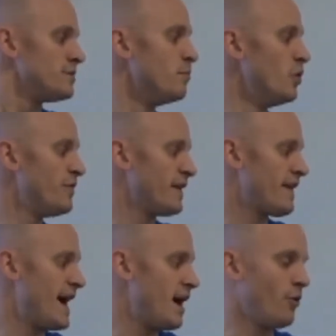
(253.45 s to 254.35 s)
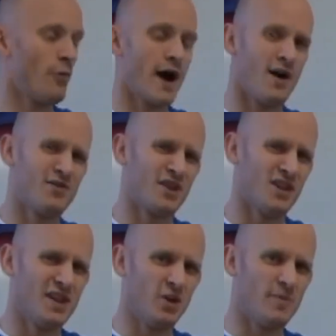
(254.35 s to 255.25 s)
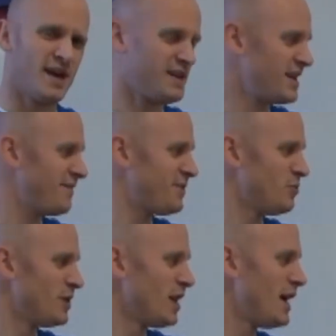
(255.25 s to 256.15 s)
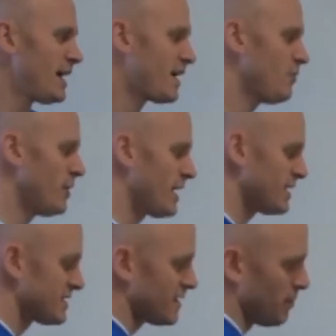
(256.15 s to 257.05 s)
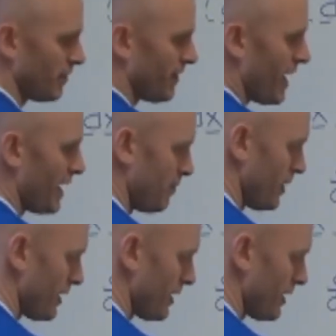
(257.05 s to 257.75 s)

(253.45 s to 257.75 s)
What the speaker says: Moving that around a little bit, if you would like, we can simplify and